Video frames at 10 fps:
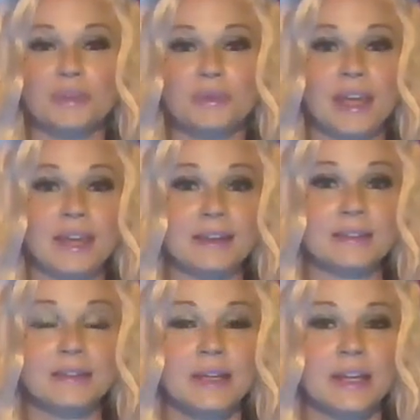but if you
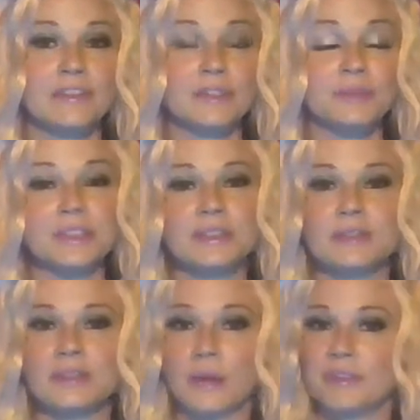can, if
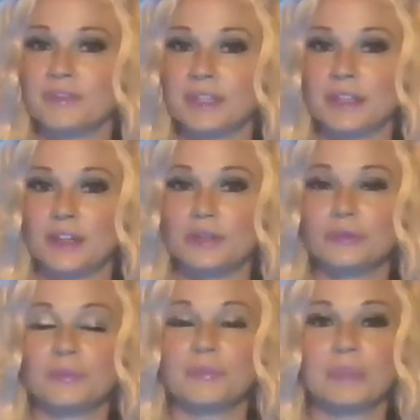you need to stop the
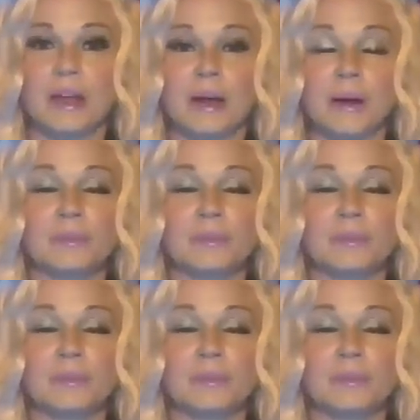video,